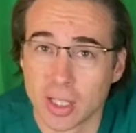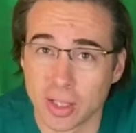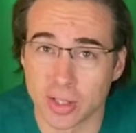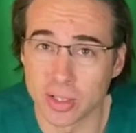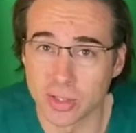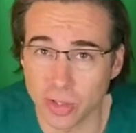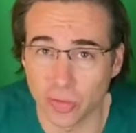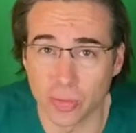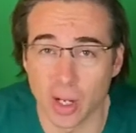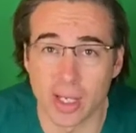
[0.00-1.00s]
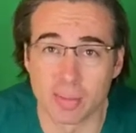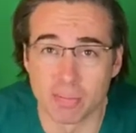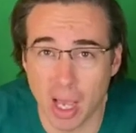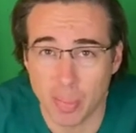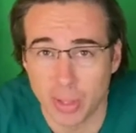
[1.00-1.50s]
that the software is
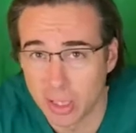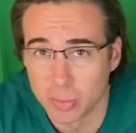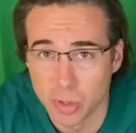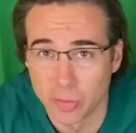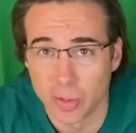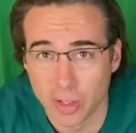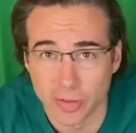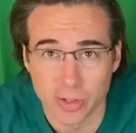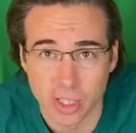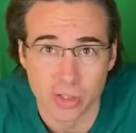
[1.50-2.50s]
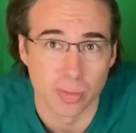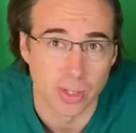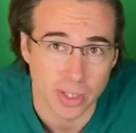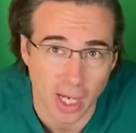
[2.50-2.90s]
mapping the movement of those instruments